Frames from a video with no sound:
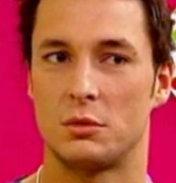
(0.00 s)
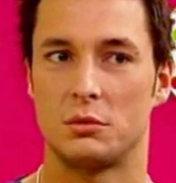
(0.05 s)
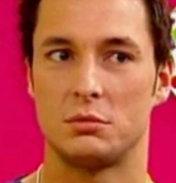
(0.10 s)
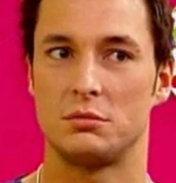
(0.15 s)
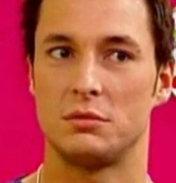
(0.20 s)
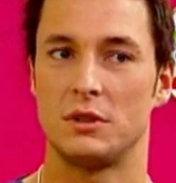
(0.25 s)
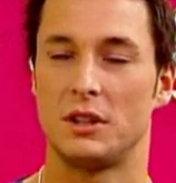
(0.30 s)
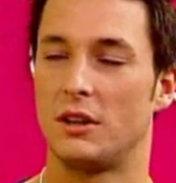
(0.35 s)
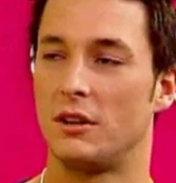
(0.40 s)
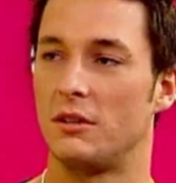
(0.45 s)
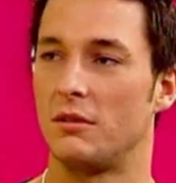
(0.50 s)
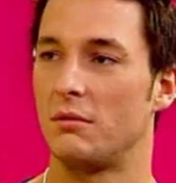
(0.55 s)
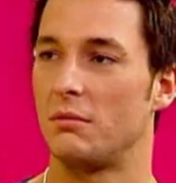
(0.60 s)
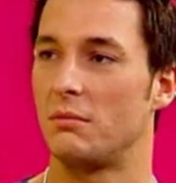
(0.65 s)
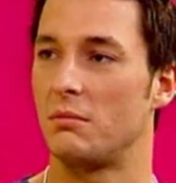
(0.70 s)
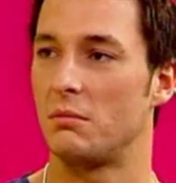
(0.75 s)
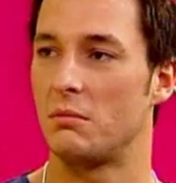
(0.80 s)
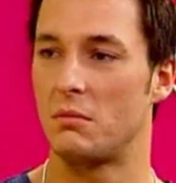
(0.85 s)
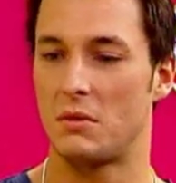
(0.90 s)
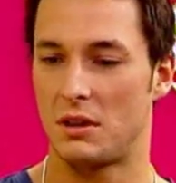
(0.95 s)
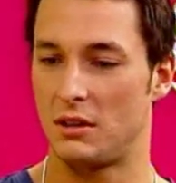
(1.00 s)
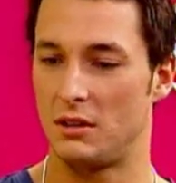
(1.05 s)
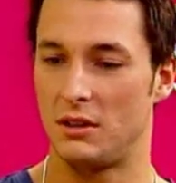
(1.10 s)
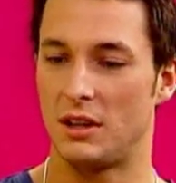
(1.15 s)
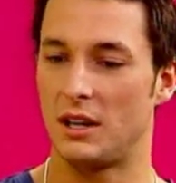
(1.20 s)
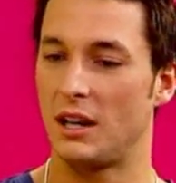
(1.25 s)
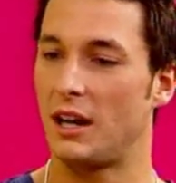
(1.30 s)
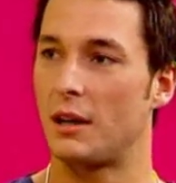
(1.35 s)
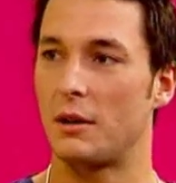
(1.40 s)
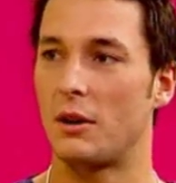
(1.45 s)
well, you know,
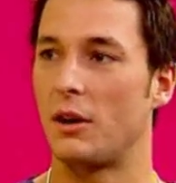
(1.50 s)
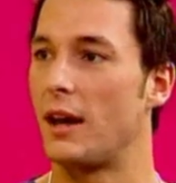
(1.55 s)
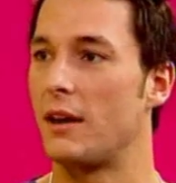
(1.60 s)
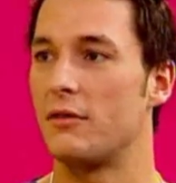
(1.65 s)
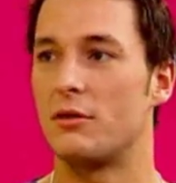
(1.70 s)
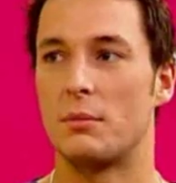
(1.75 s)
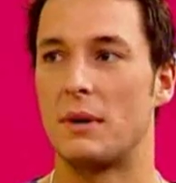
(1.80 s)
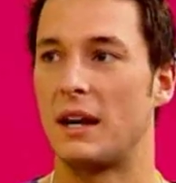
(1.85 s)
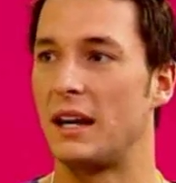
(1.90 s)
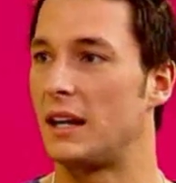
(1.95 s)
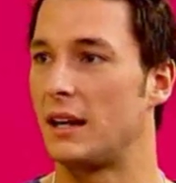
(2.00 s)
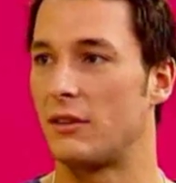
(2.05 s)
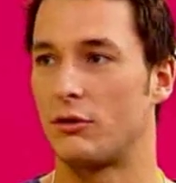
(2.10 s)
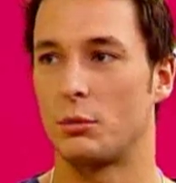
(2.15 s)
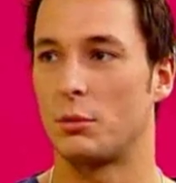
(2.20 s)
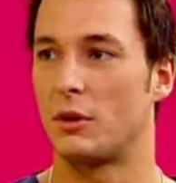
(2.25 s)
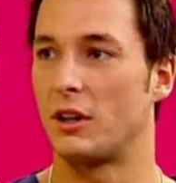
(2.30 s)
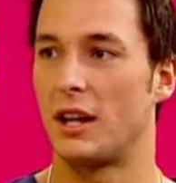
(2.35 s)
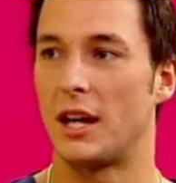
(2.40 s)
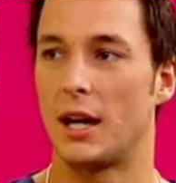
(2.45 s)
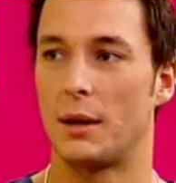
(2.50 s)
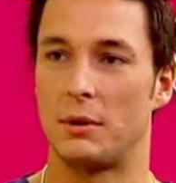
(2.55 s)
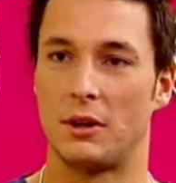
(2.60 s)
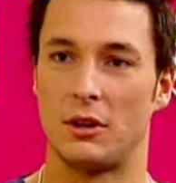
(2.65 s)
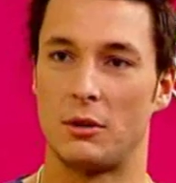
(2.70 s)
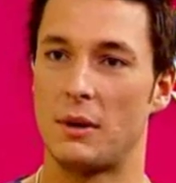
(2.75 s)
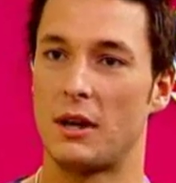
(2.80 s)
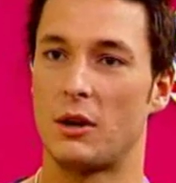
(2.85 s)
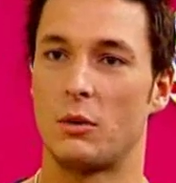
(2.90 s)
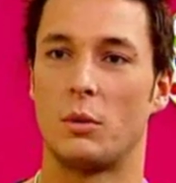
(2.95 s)
you can't ever make everybody happy.
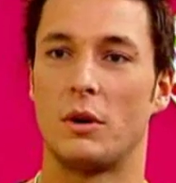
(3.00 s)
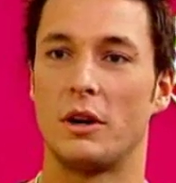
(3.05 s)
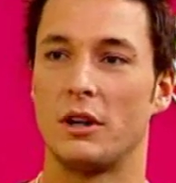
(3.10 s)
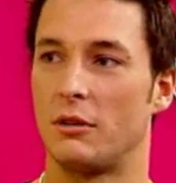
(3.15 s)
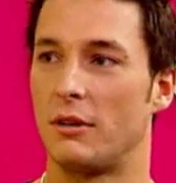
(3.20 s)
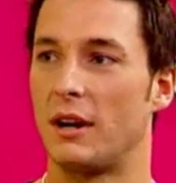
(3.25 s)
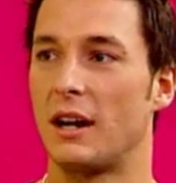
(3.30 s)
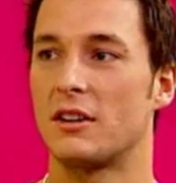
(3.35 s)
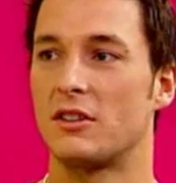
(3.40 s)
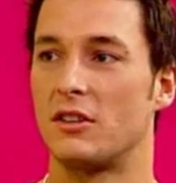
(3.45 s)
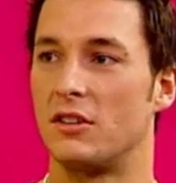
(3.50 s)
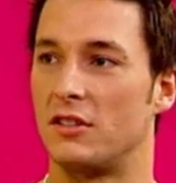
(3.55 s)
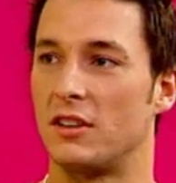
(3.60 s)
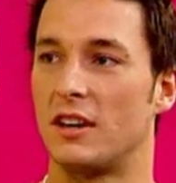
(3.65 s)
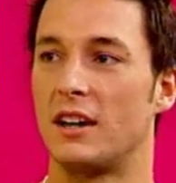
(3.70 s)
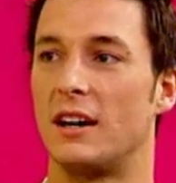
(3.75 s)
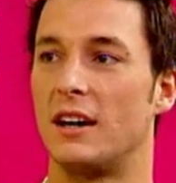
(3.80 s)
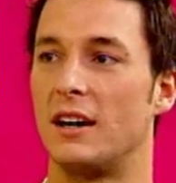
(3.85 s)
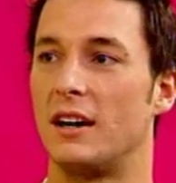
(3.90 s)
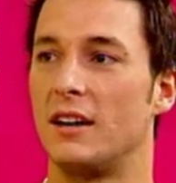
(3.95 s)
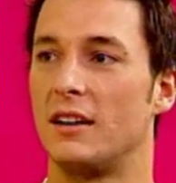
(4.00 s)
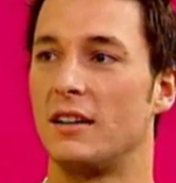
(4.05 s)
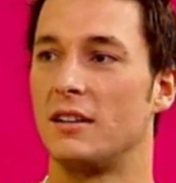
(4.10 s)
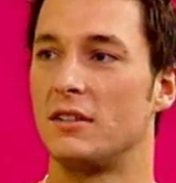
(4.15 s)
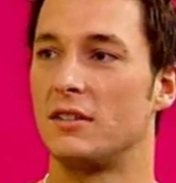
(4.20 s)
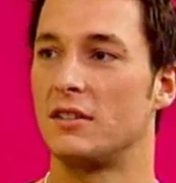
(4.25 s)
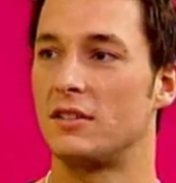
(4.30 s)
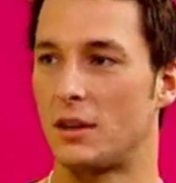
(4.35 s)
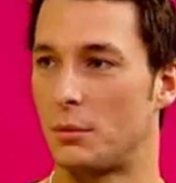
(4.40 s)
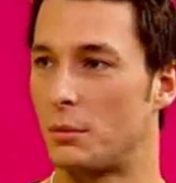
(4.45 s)
No matter what your actions are,
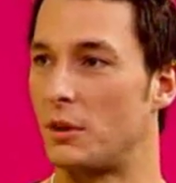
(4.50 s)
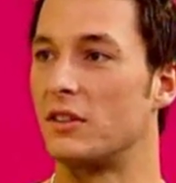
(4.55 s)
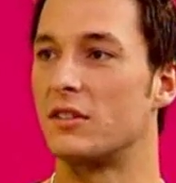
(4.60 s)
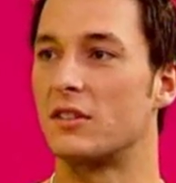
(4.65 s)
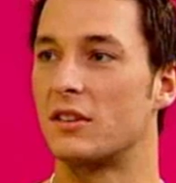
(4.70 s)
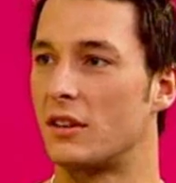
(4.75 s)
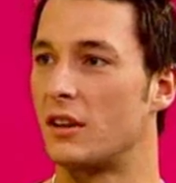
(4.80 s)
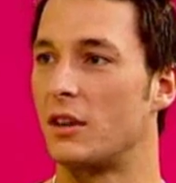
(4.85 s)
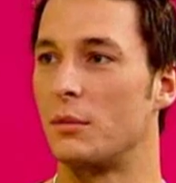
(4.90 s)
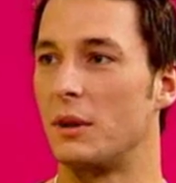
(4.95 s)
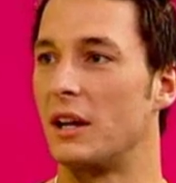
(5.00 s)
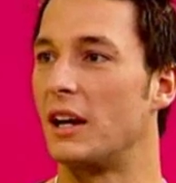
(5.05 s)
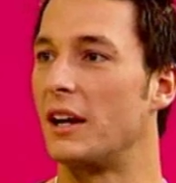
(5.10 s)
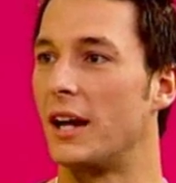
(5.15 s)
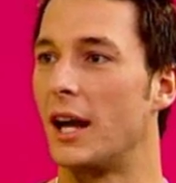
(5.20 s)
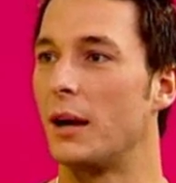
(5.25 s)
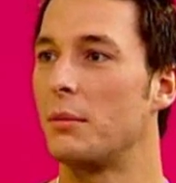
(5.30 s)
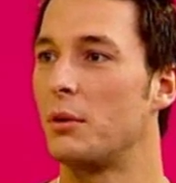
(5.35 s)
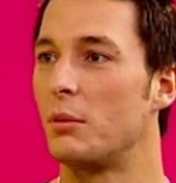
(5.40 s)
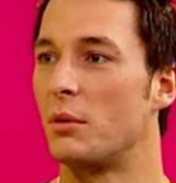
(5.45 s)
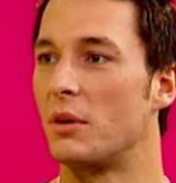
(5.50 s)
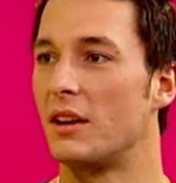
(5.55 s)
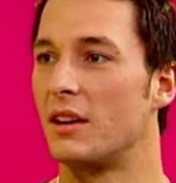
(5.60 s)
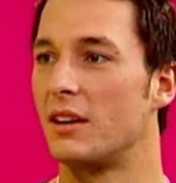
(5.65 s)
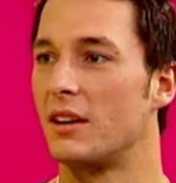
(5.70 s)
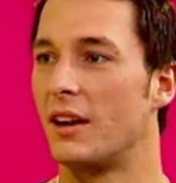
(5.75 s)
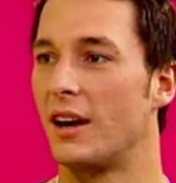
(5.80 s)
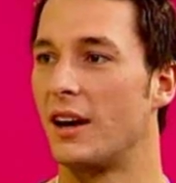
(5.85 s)
someone's going to be unhappy with it.